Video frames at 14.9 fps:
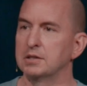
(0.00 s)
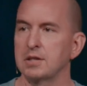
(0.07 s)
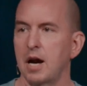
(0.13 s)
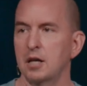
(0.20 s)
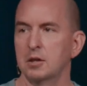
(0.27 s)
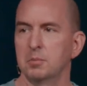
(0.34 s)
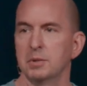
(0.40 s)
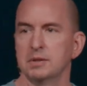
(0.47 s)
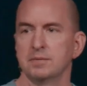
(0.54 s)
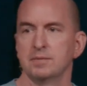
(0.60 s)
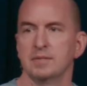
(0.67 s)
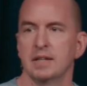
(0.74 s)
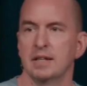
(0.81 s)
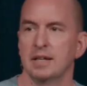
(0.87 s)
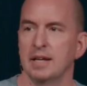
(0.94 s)
Solomon.
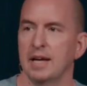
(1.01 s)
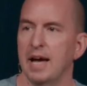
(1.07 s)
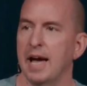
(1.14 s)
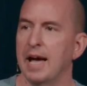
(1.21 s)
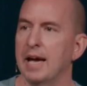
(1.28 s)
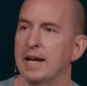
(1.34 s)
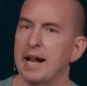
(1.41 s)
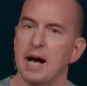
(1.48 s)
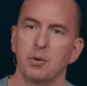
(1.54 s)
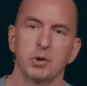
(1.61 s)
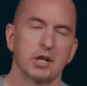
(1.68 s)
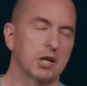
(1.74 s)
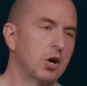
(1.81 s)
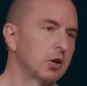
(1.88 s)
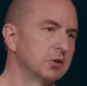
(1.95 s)
And I would
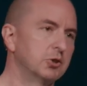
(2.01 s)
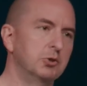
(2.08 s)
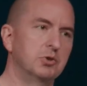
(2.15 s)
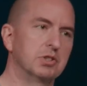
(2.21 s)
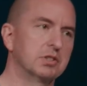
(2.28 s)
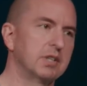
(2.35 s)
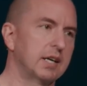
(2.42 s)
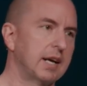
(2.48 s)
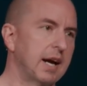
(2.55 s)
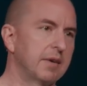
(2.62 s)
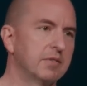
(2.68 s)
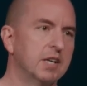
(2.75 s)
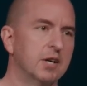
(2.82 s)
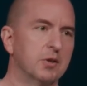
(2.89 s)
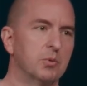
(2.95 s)
encourage you, just like I have
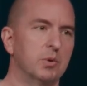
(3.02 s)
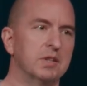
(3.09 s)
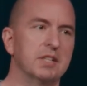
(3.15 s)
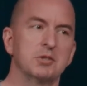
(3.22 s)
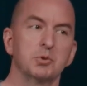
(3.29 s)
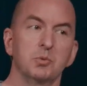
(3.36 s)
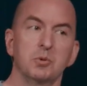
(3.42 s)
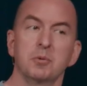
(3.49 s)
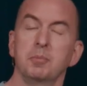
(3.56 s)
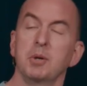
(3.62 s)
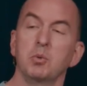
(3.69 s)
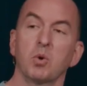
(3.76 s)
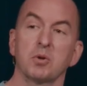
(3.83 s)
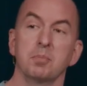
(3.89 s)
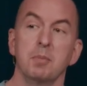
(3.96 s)
the other one, this one would be
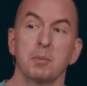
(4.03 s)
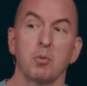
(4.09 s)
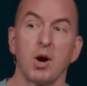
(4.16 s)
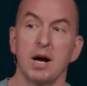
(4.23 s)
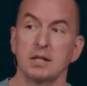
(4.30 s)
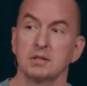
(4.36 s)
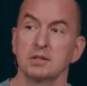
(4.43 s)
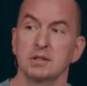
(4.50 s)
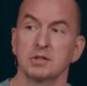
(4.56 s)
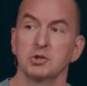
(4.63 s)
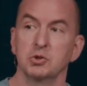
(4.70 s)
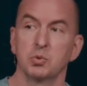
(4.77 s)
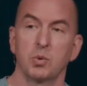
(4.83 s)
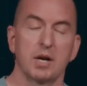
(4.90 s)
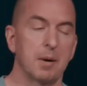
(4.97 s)
worth memorizing. This
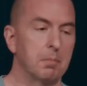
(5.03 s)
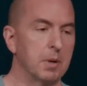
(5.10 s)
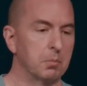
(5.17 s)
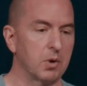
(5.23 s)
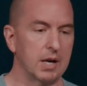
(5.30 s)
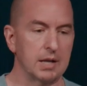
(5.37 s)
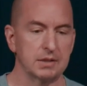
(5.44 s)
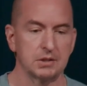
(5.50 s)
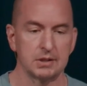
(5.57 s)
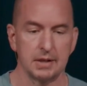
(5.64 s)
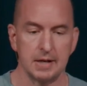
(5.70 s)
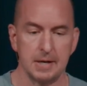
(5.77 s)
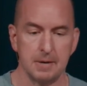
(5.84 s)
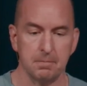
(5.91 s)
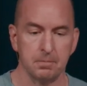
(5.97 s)
is one I memorized.
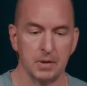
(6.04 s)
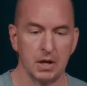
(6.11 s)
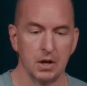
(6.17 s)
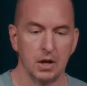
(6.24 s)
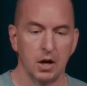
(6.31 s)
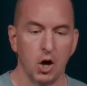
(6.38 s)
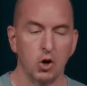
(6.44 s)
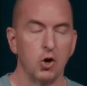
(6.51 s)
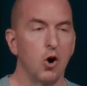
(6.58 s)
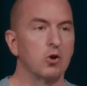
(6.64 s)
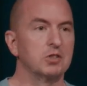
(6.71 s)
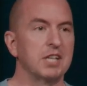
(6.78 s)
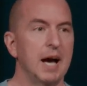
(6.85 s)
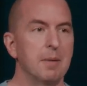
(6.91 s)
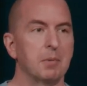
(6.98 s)
Um, a
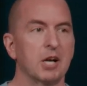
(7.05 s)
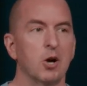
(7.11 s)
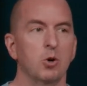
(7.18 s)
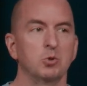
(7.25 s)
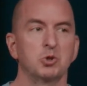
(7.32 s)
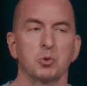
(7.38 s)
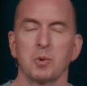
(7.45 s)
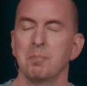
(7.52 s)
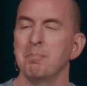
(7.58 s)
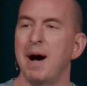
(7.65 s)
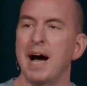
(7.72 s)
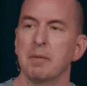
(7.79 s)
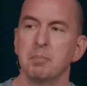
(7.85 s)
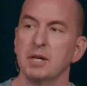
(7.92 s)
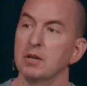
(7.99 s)
long time ago to
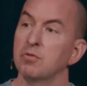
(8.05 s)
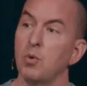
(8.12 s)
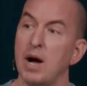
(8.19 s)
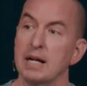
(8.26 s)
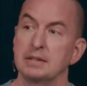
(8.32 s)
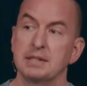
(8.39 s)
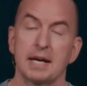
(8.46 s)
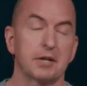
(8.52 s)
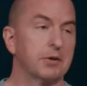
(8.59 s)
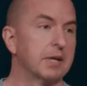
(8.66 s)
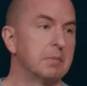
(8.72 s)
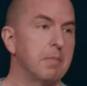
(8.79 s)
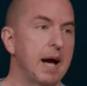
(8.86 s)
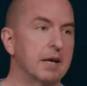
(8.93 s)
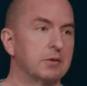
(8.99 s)
remind me of why integrity
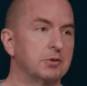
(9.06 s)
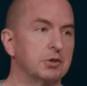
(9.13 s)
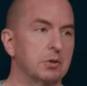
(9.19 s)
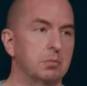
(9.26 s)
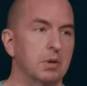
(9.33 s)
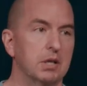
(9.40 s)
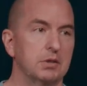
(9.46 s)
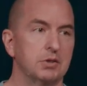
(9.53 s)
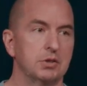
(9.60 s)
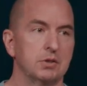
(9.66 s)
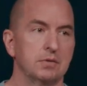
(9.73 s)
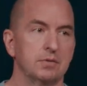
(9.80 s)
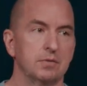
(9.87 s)
matters so much.